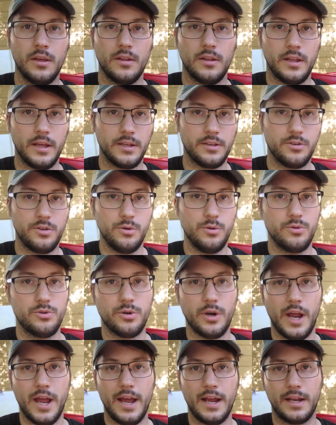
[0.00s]
like
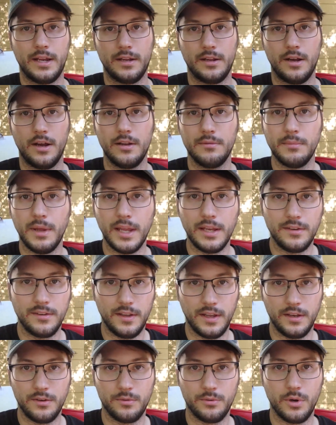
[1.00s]
2-track,
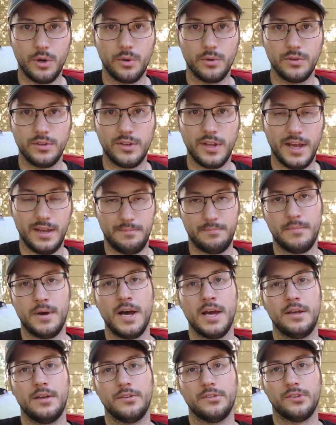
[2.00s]
unmaintained road type
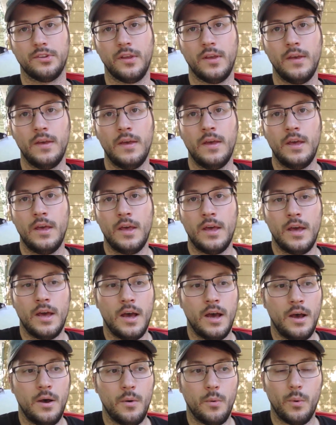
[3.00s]
miles.
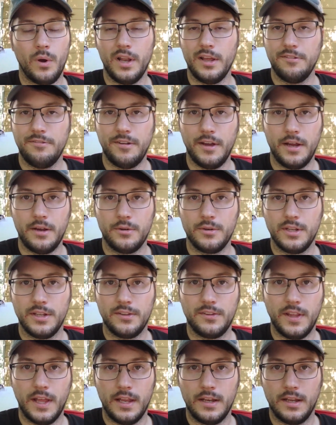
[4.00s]
What I found
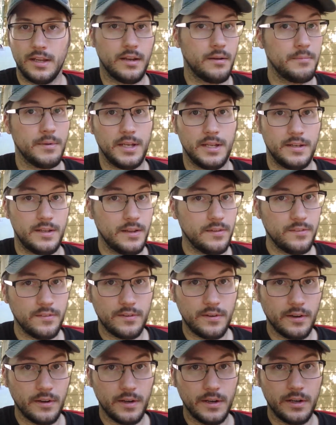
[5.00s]
is that, I mean, it doesn't
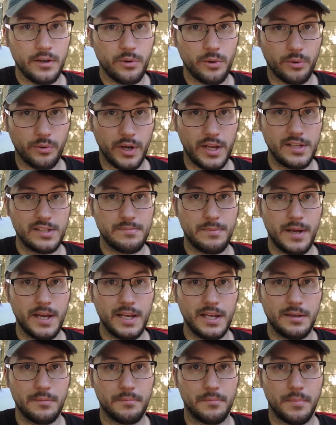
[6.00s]
turn it into a race
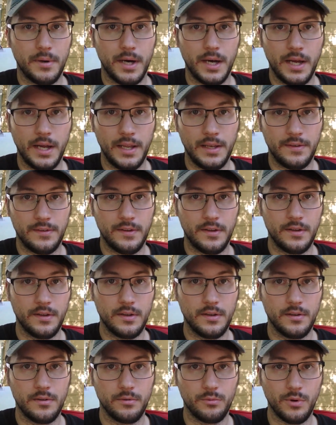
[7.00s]
bike, but
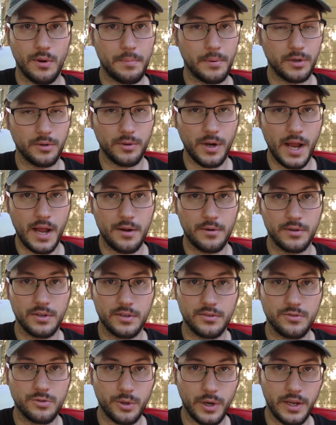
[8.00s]
ripping
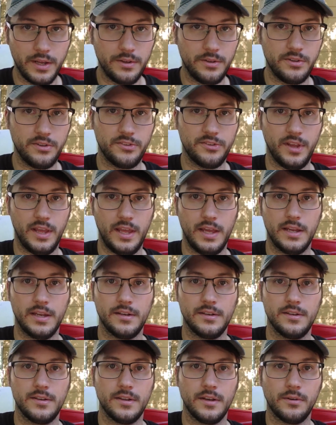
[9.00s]
around trails
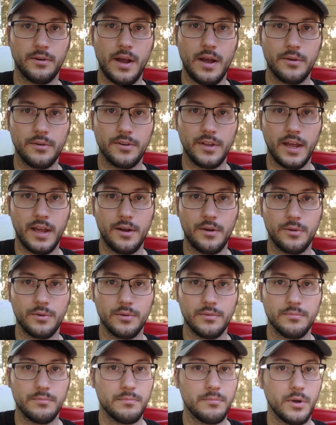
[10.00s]
and around
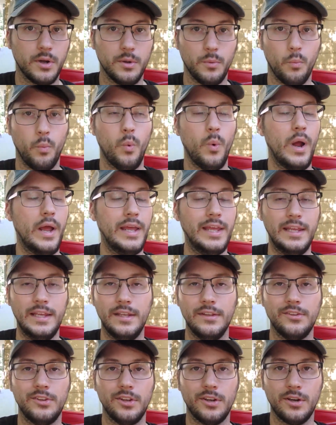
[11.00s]
town, way
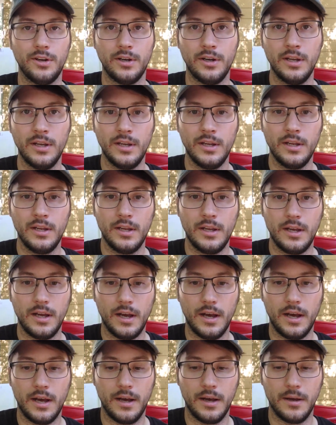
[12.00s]
easier.
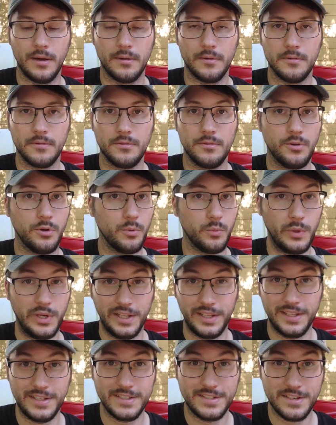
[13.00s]
Doing
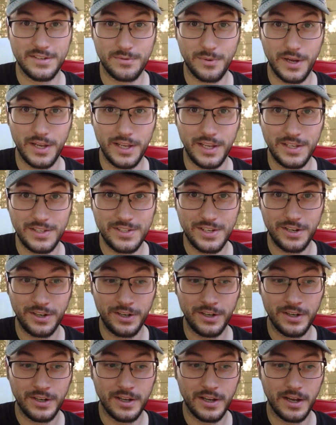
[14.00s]
wheelies is way
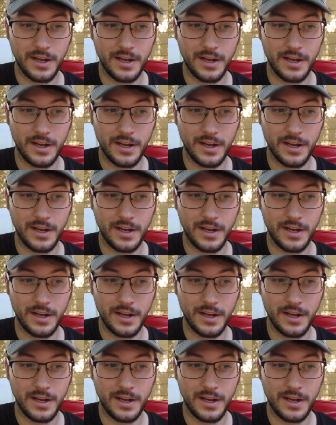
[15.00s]
easier.